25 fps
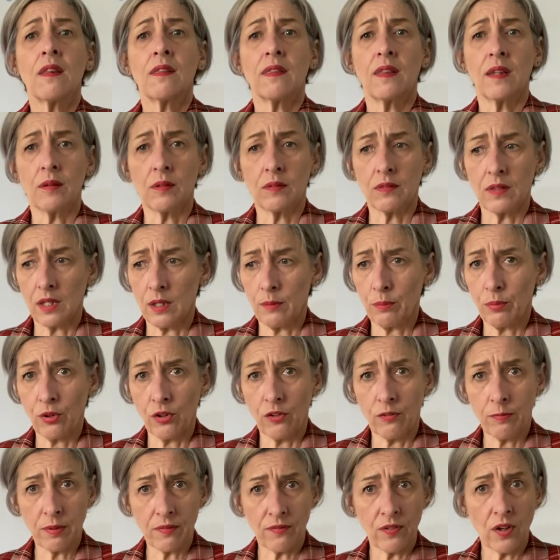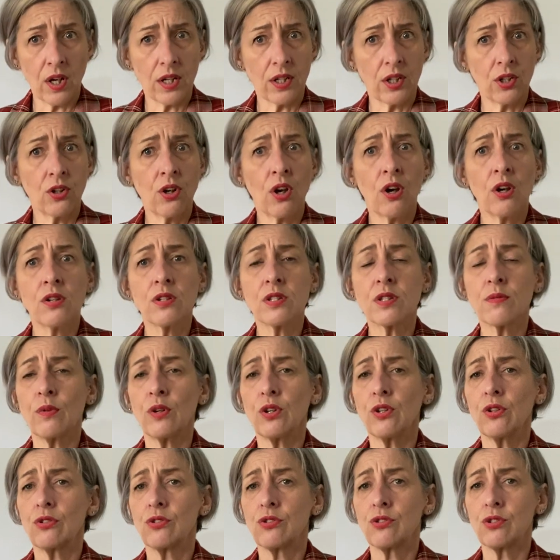that the approved provider knows
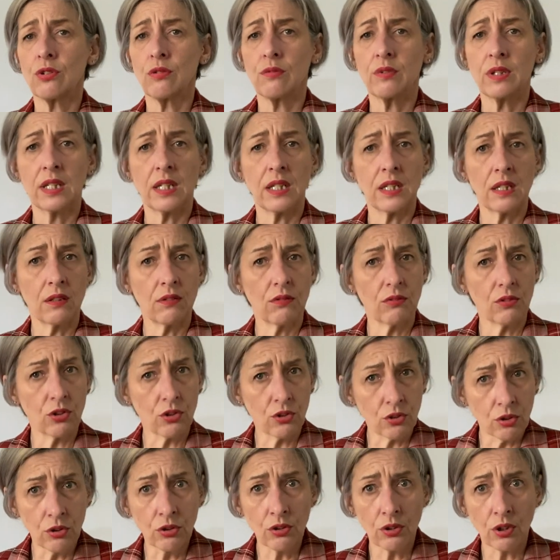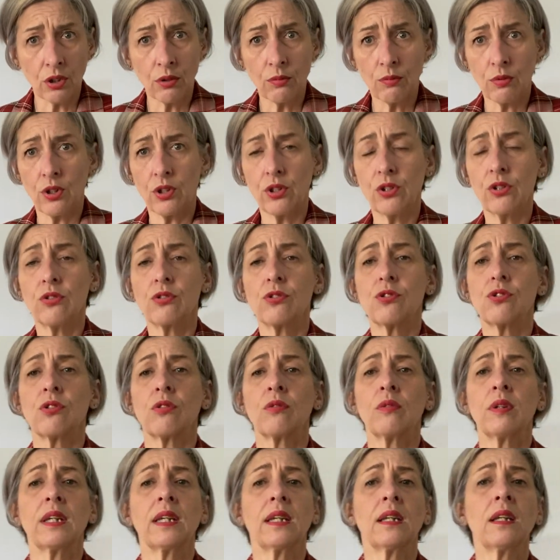what you're doing, you know what you're
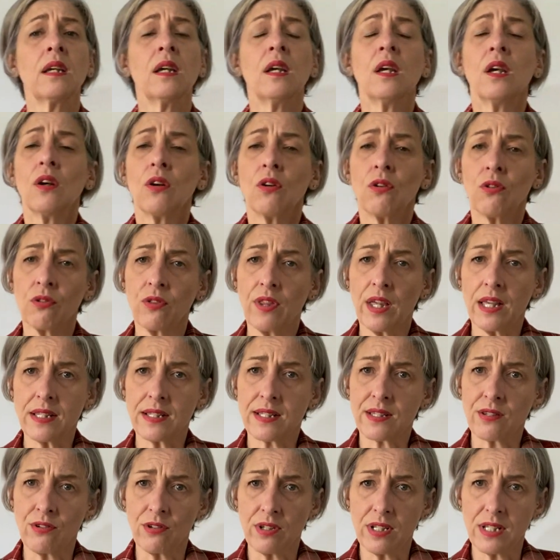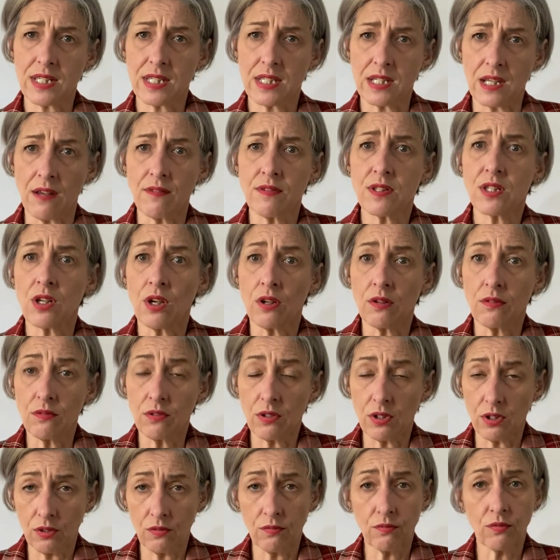doing, all that sort of stuff. So
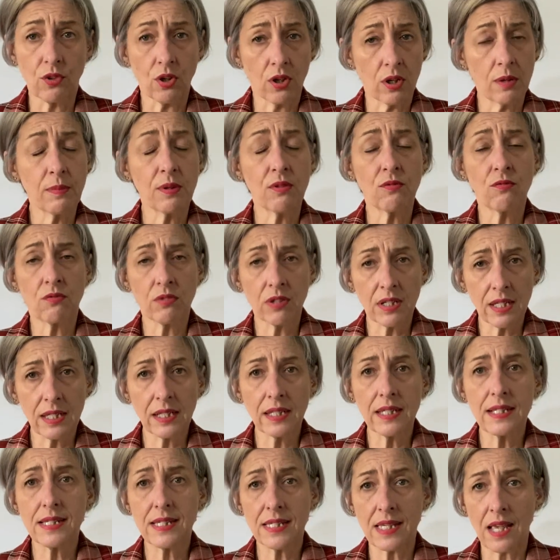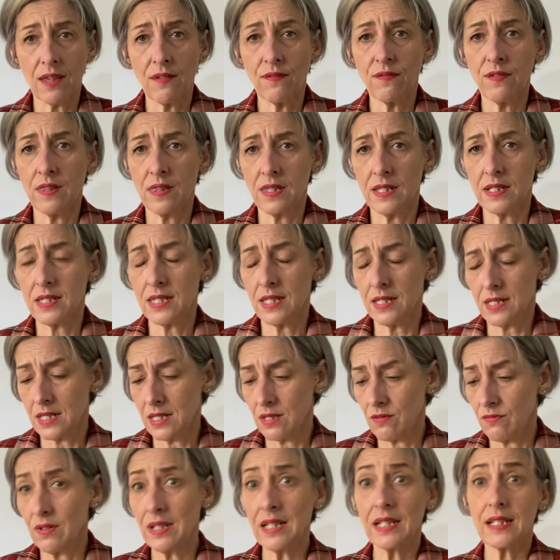you've got to be really safe in this. This
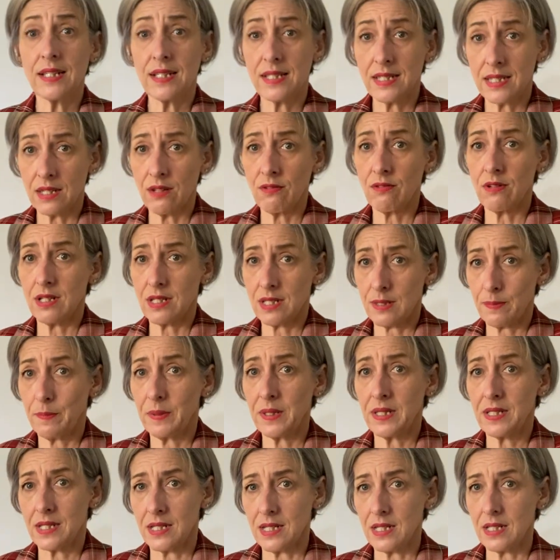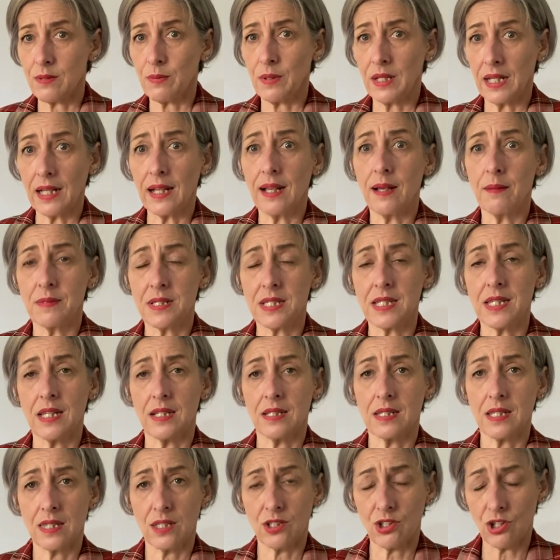is really serious business when it comes down
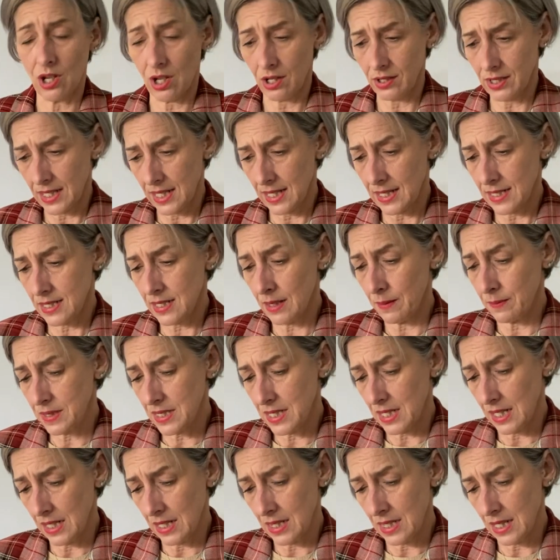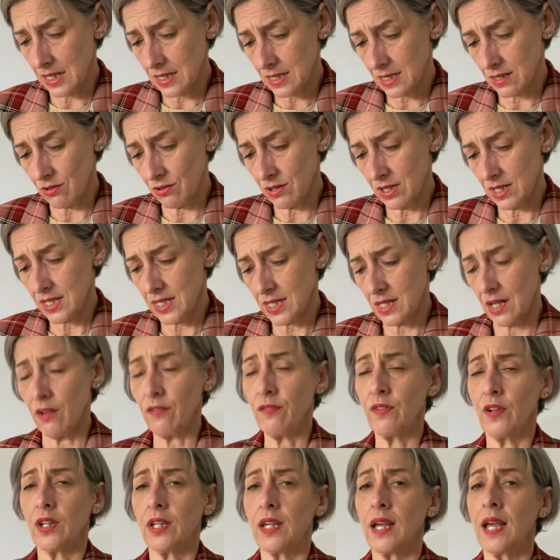to the childcare subsidy and that sort of
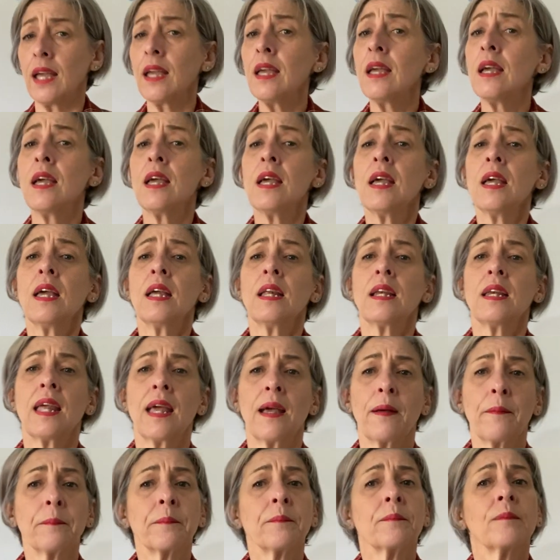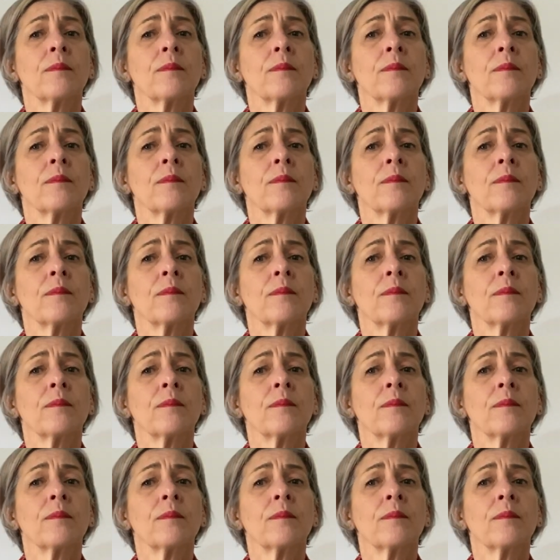stuff, okay? Now,